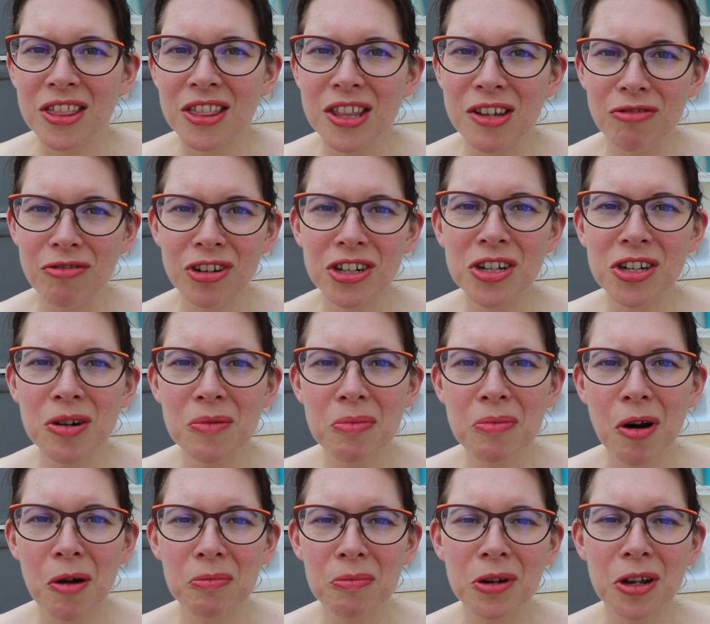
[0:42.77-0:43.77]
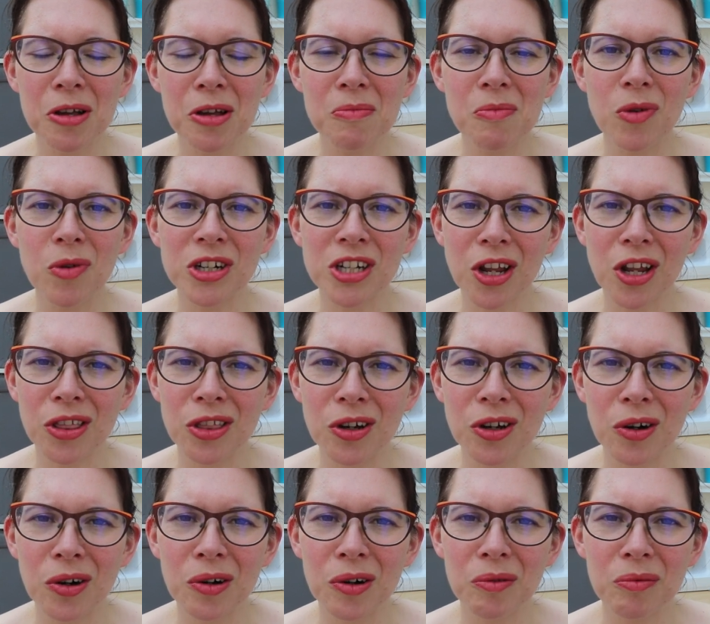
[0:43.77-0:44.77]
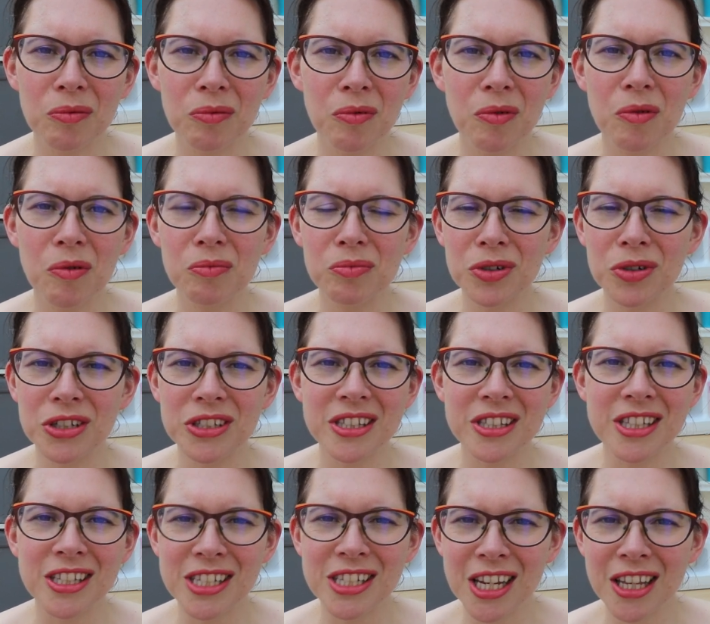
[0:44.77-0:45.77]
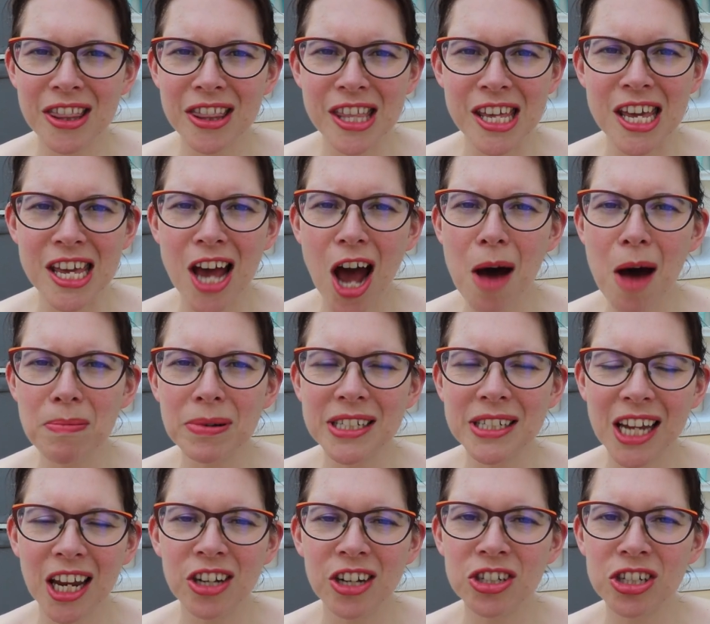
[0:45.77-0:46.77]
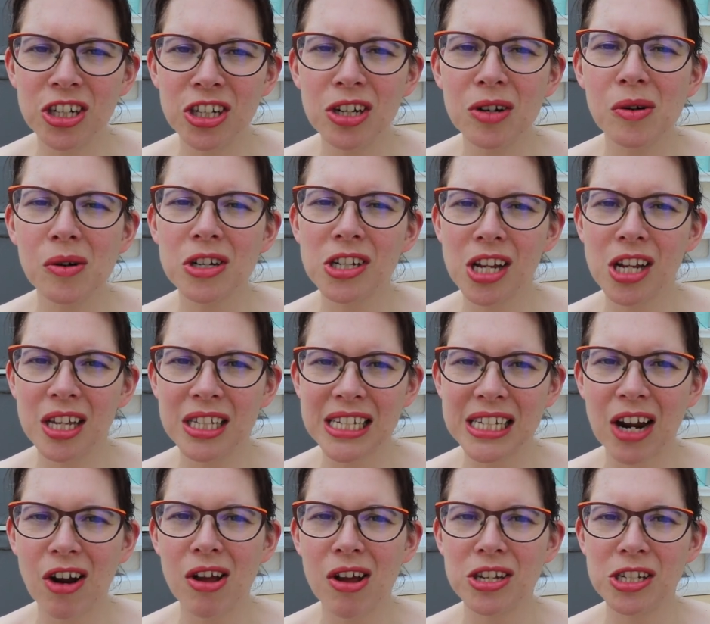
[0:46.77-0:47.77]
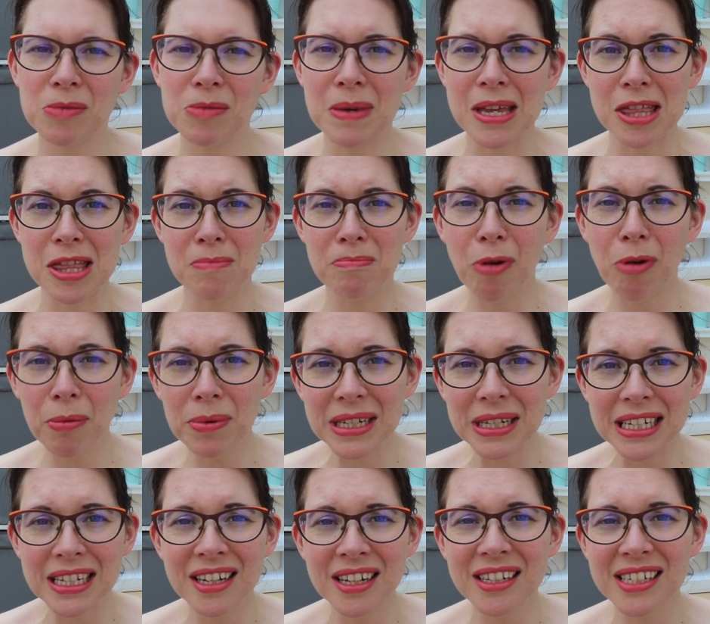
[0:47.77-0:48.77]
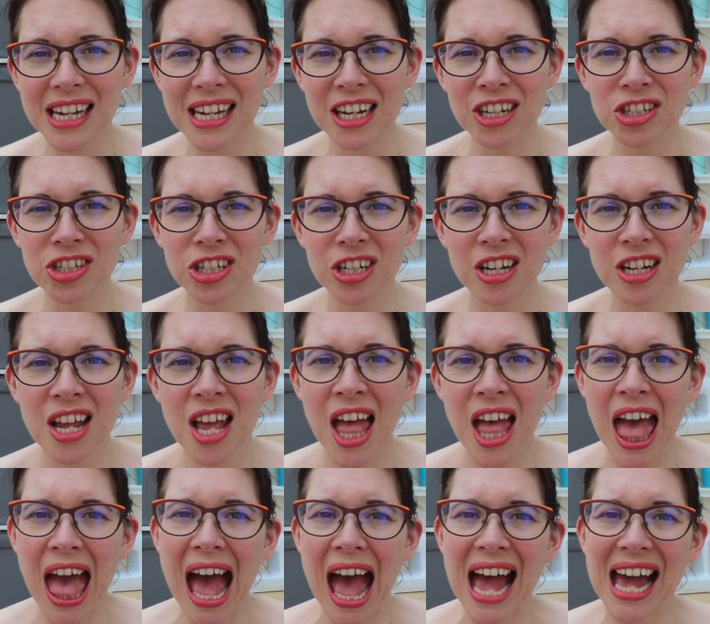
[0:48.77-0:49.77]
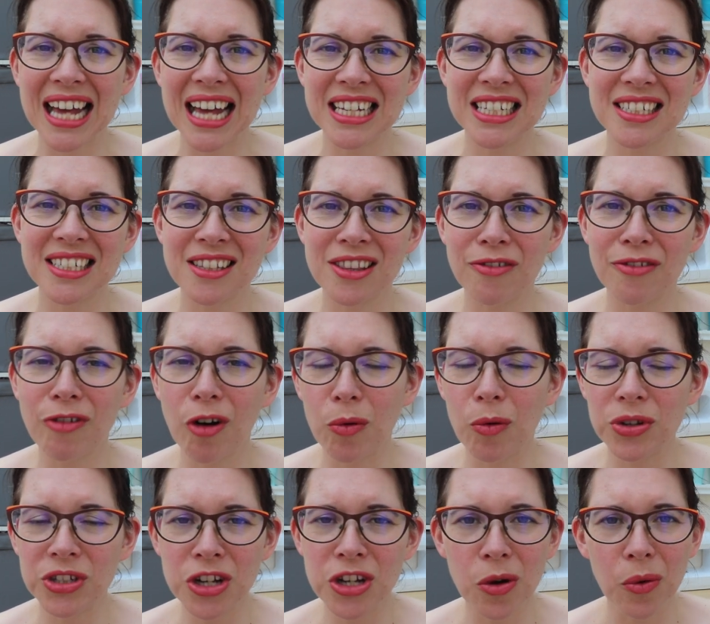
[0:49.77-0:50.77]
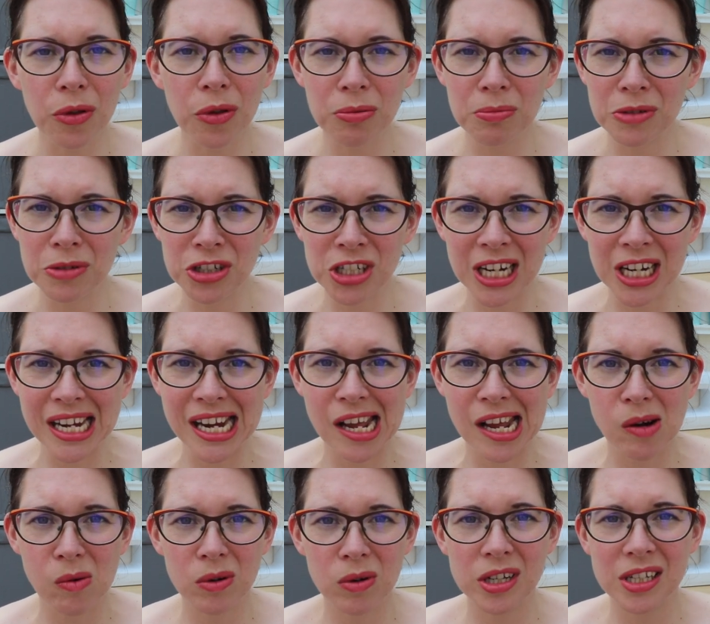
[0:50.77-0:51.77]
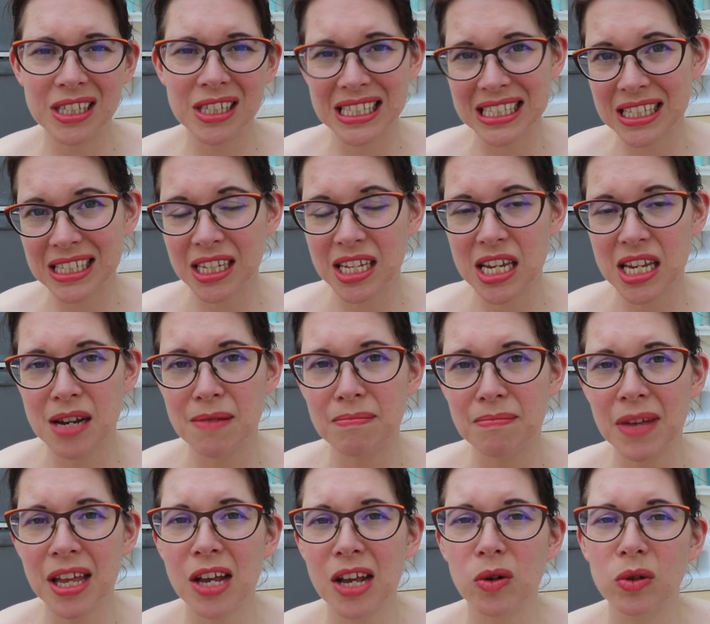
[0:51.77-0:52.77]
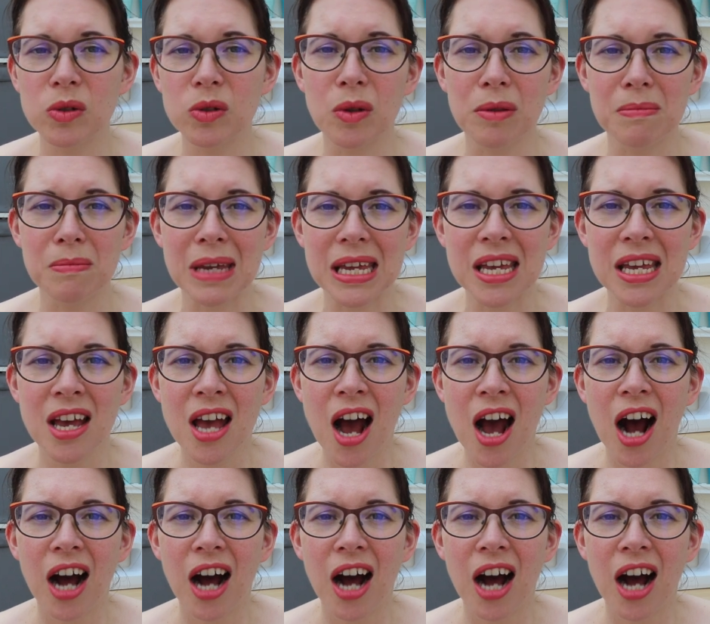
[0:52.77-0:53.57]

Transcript: The original problem, which I thought was the, the upper tension, turned out to be the bobbin tension and the fault was not with the machine, it was yeah, it was with me.